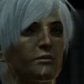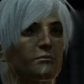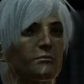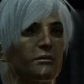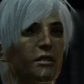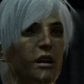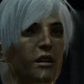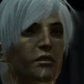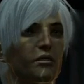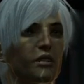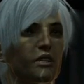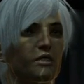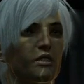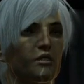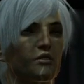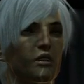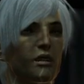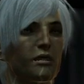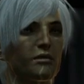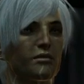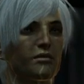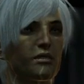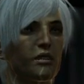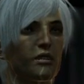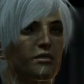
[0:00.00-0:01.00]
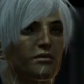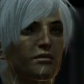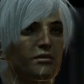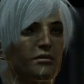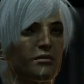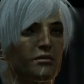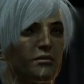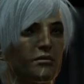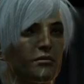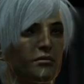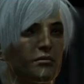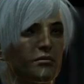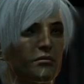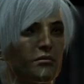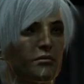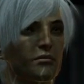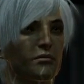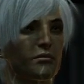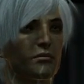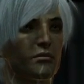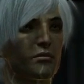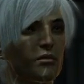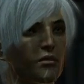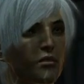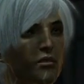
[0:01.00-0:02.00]
the battle awaits us.
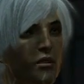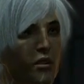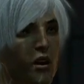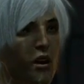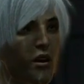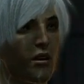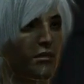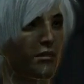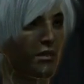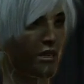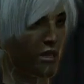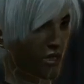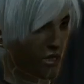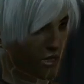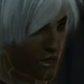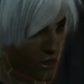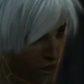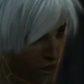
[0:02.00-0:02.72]
Navia